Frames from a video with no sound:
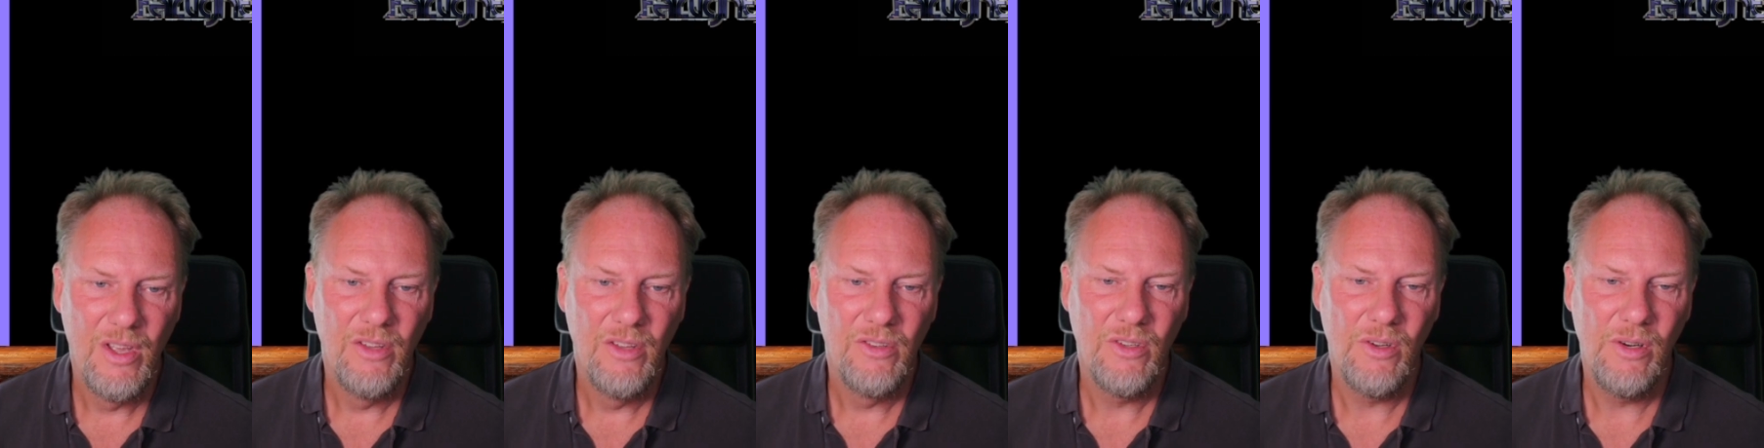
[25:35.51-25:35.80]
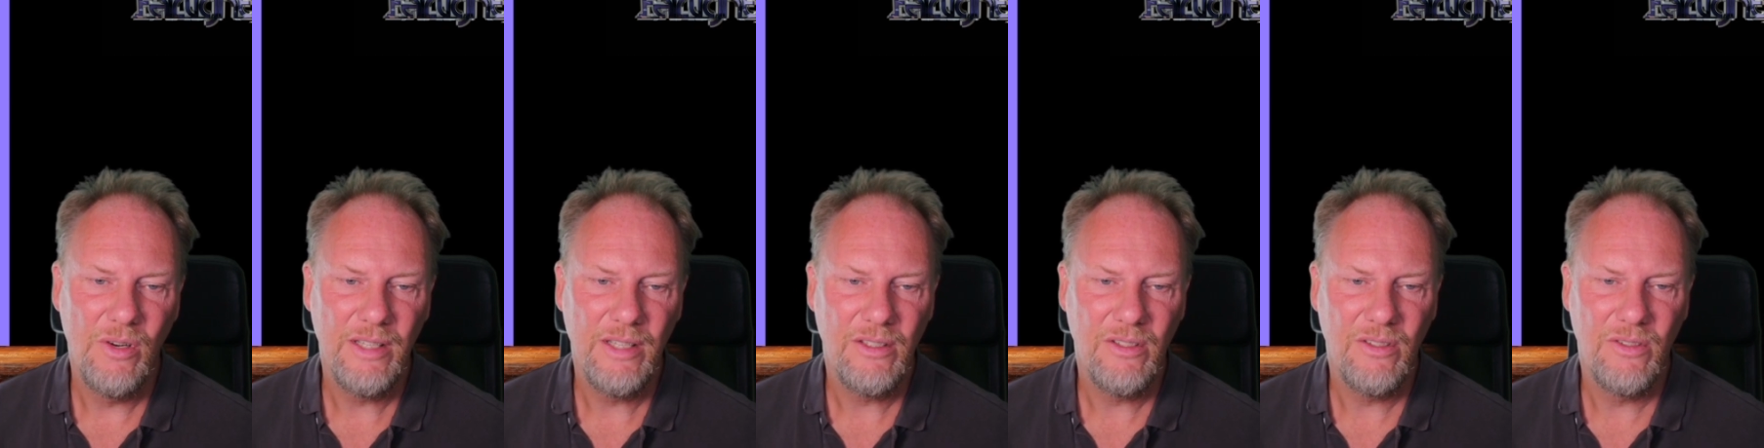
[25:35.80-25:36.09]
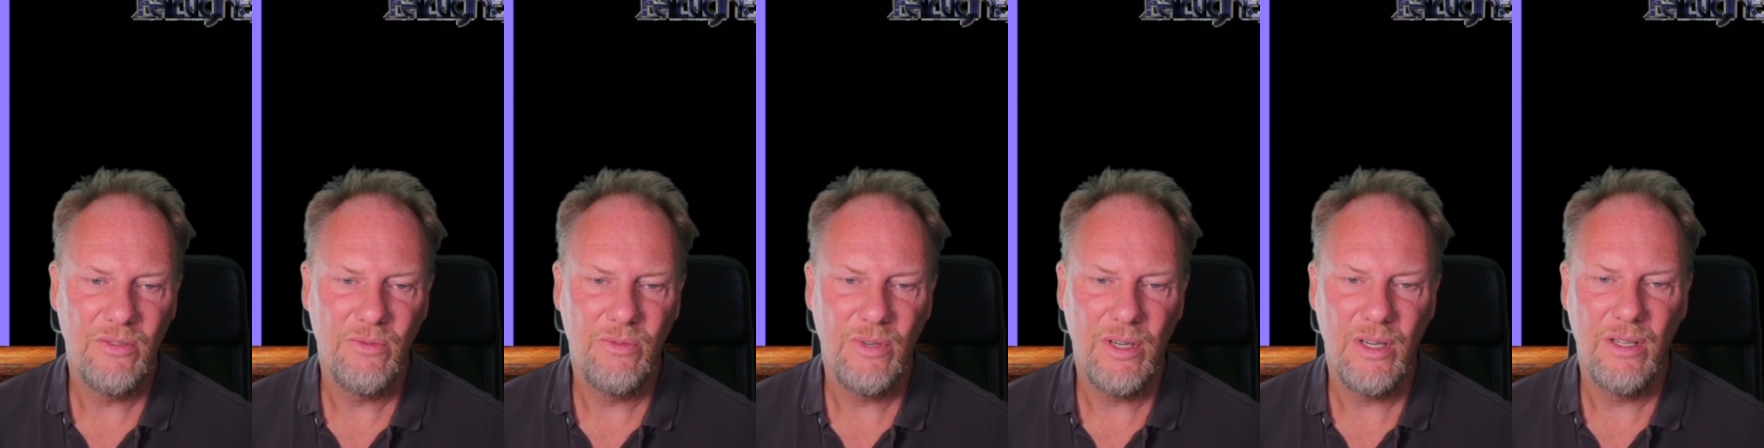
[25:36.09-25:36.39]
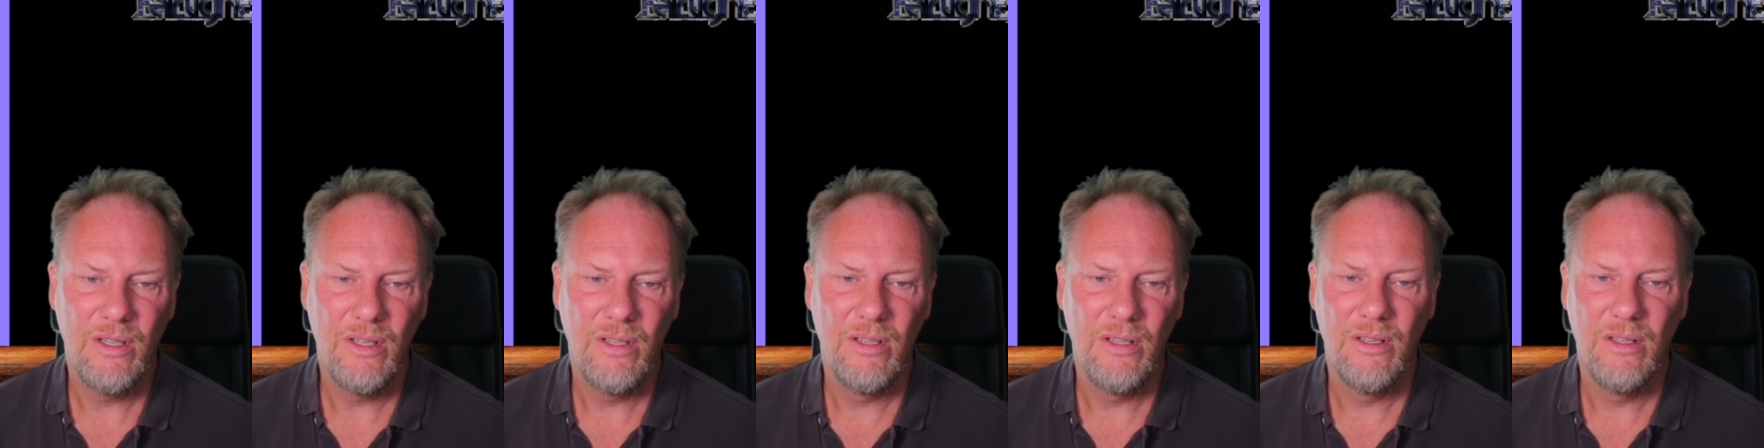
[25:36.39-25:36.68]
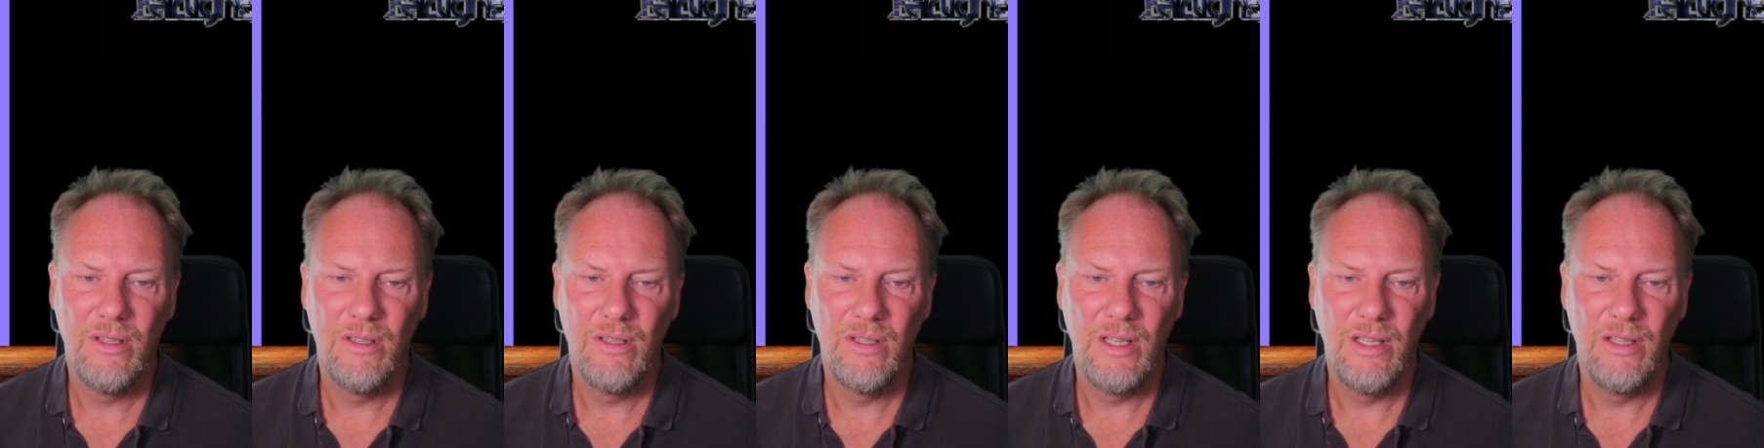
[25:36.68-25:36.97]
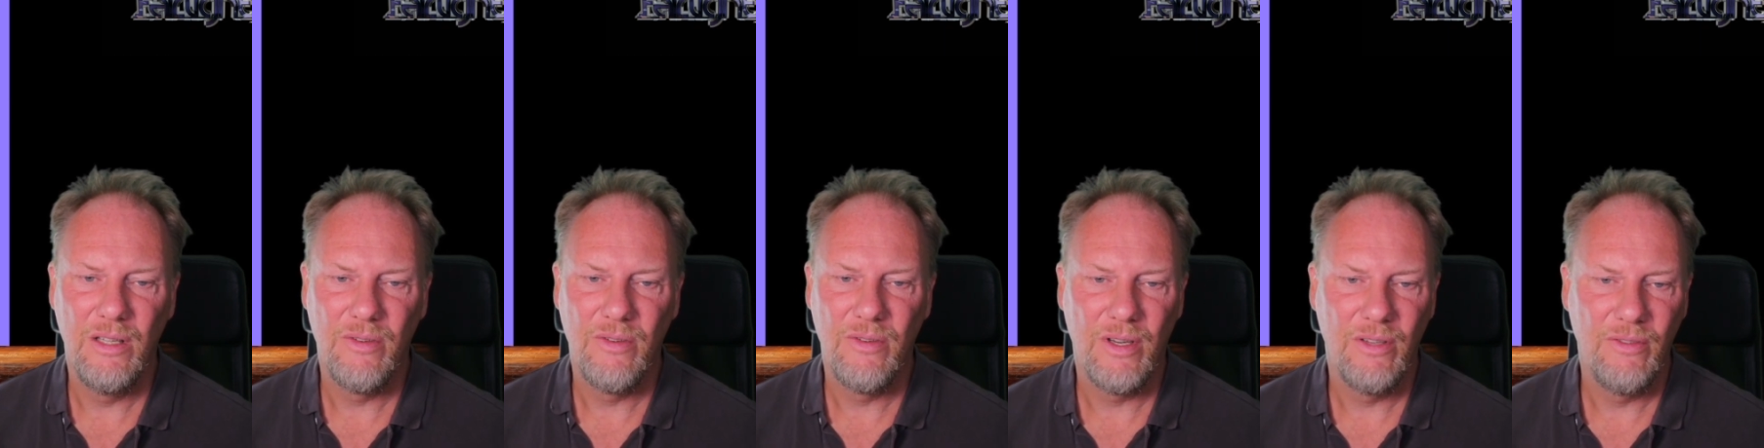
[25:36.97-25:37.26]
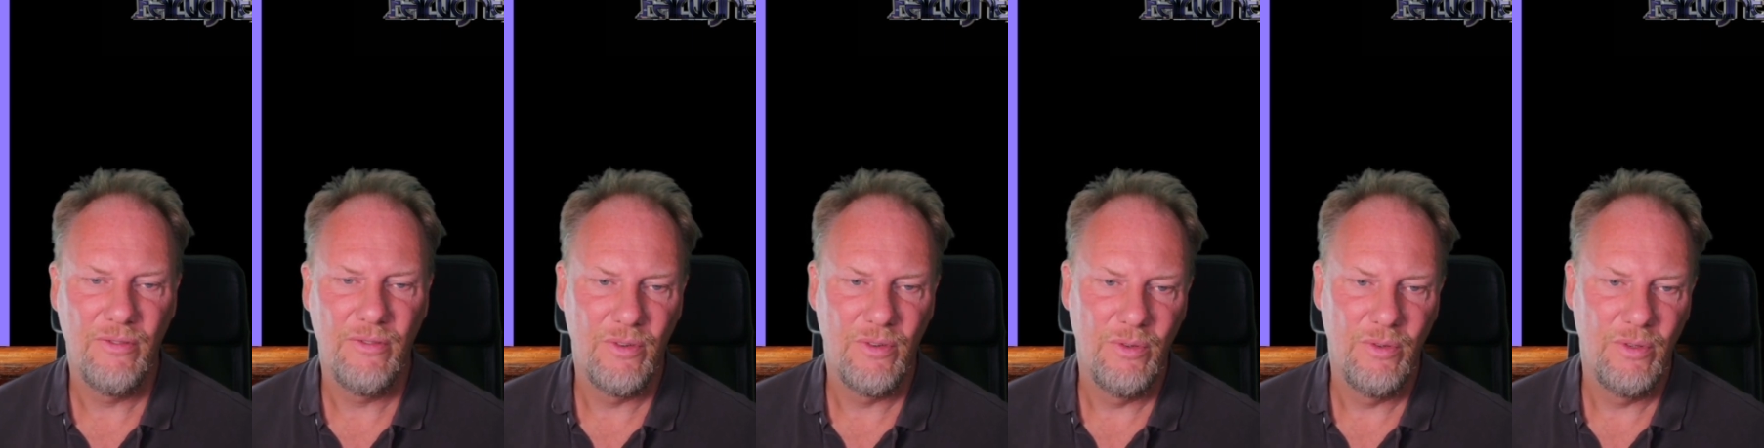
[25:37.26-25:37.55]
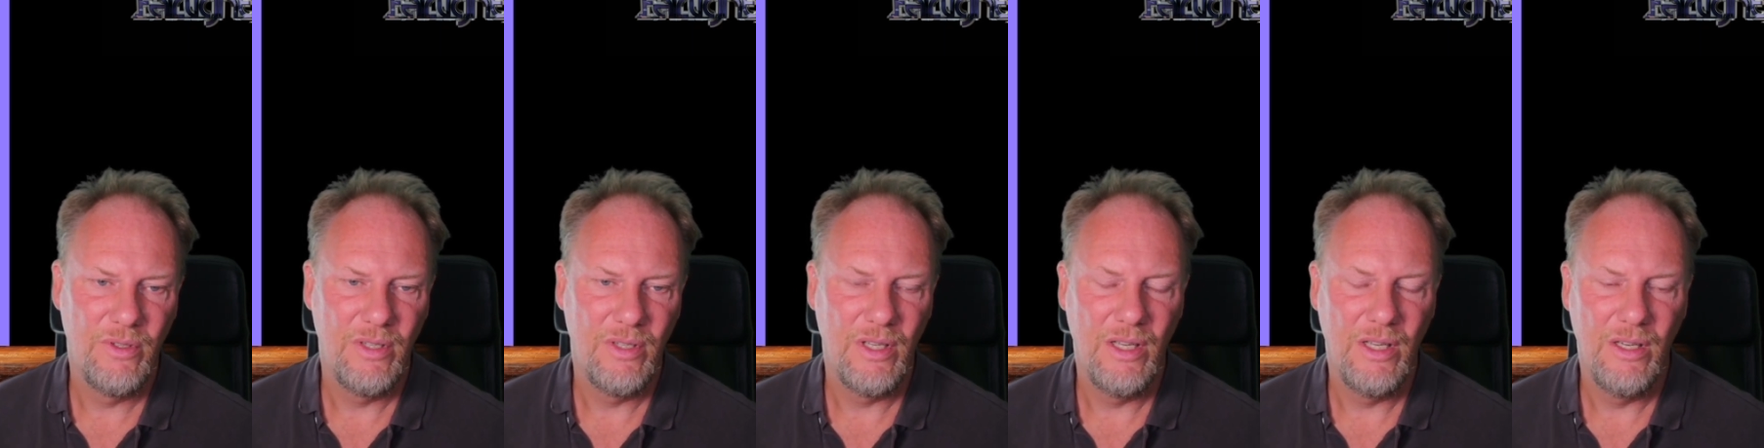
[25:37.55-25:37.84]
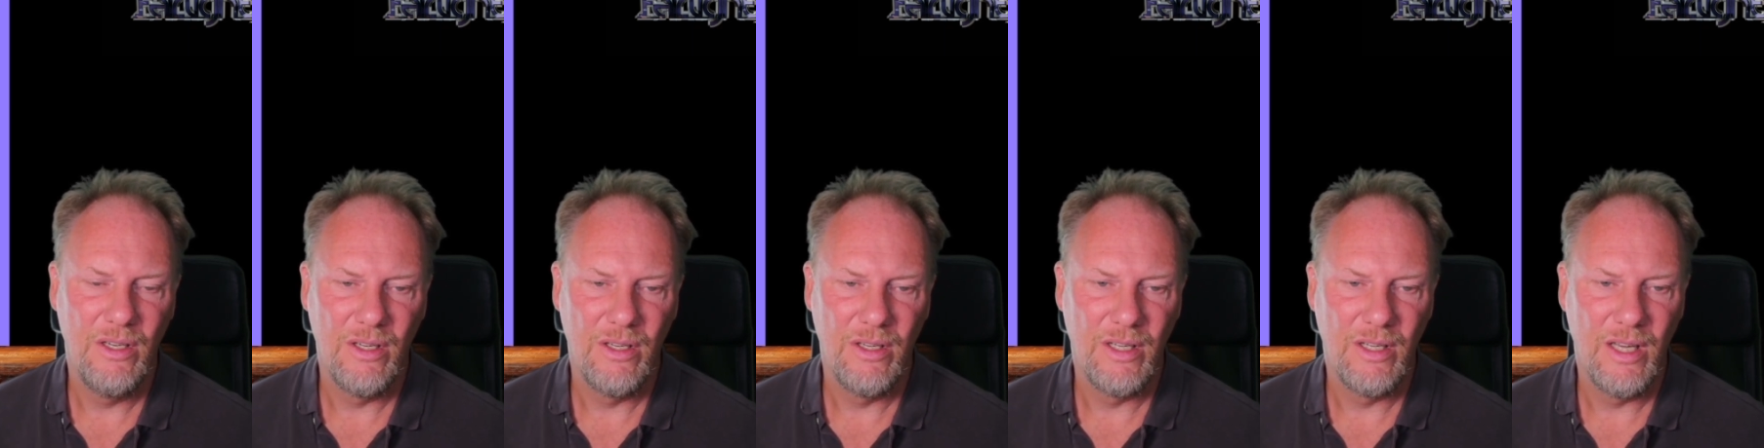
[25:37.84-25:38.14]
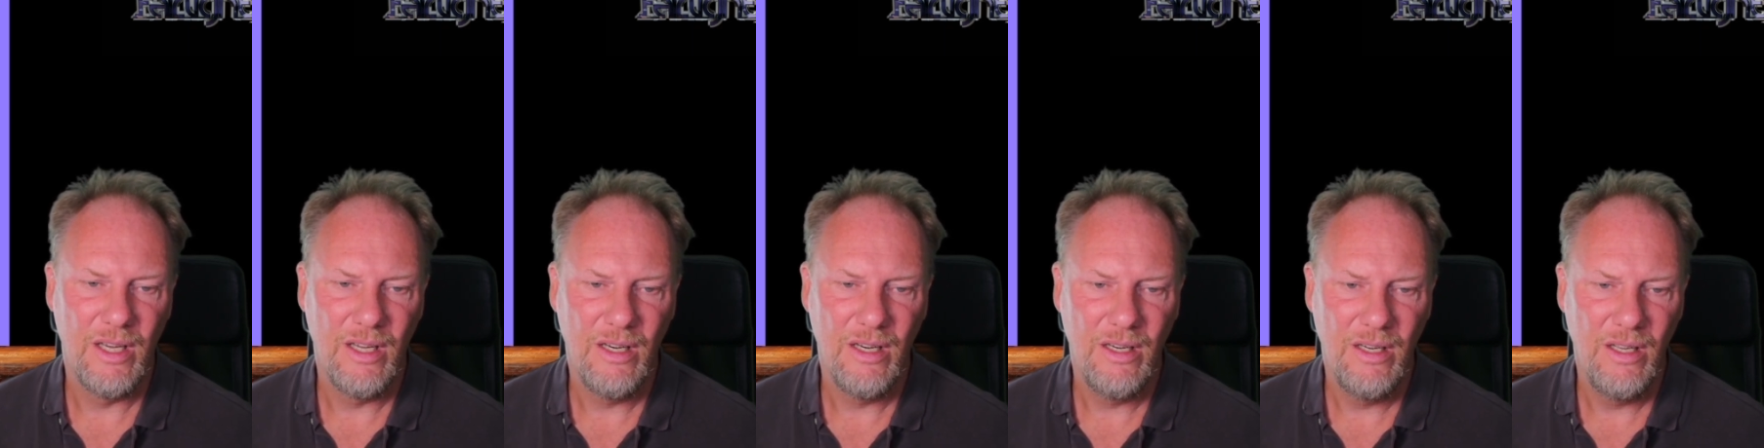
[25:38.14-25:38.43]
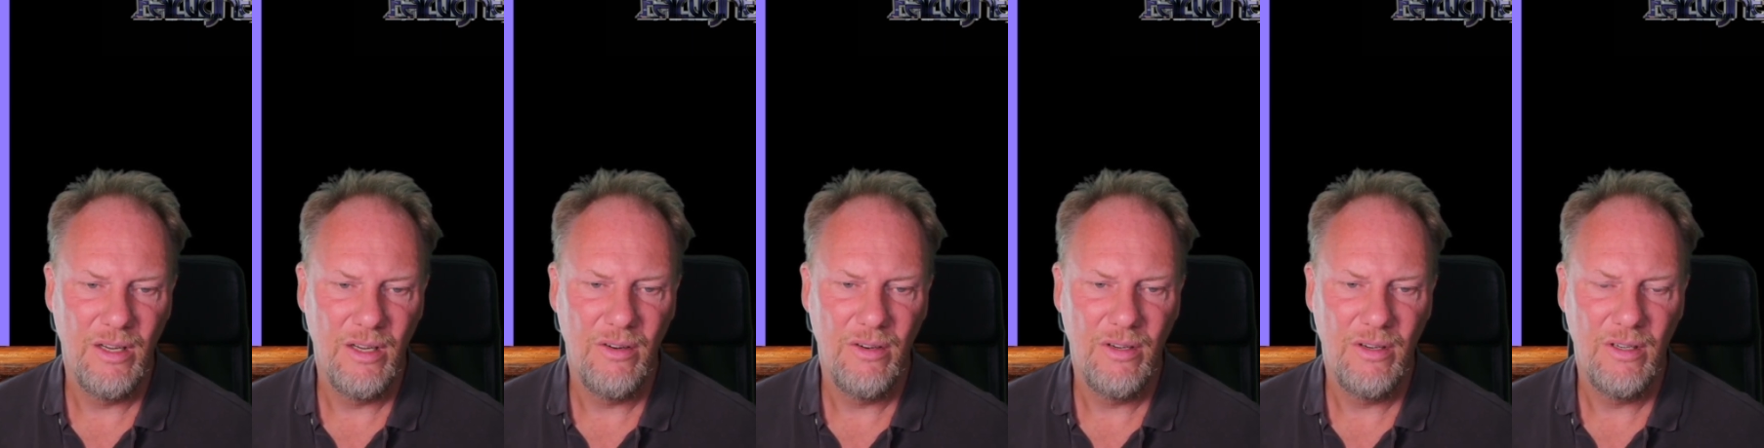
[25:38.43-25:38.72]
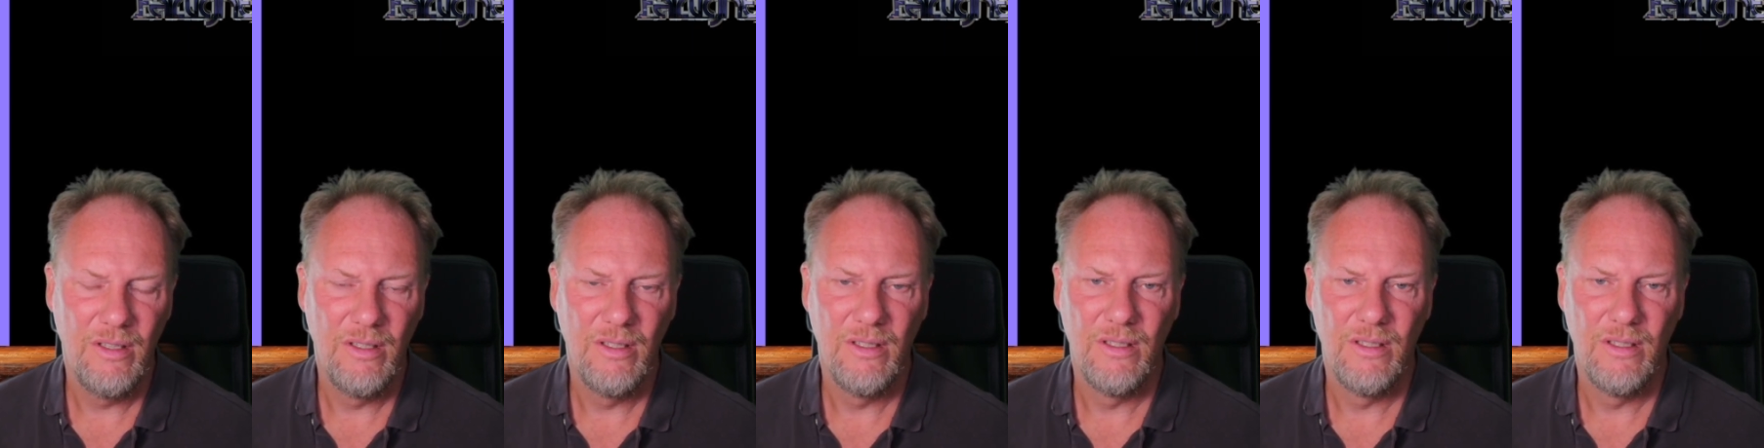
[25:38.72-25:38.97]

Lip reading: So let's run the transfer routine again here.